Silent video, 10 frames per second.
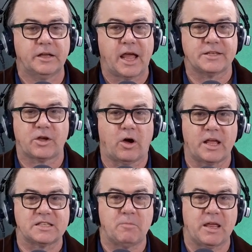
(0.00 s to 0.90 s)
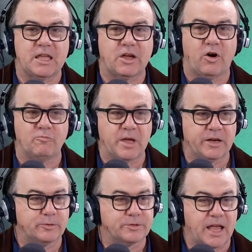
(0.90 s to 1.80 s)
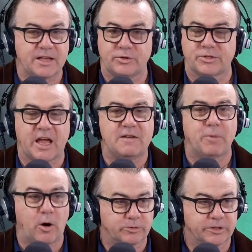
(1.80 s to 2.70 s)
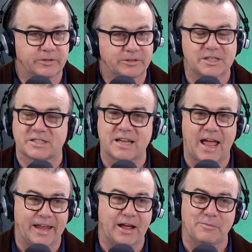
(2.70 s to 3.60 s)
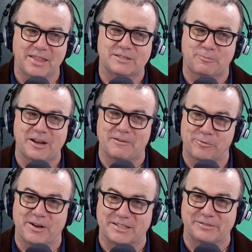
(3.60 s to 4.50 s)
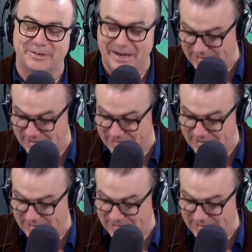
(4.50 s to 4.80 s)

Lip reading: has got as many gold medals as Usain Bolt. Just saying. I mean, that's pretty impressive, right?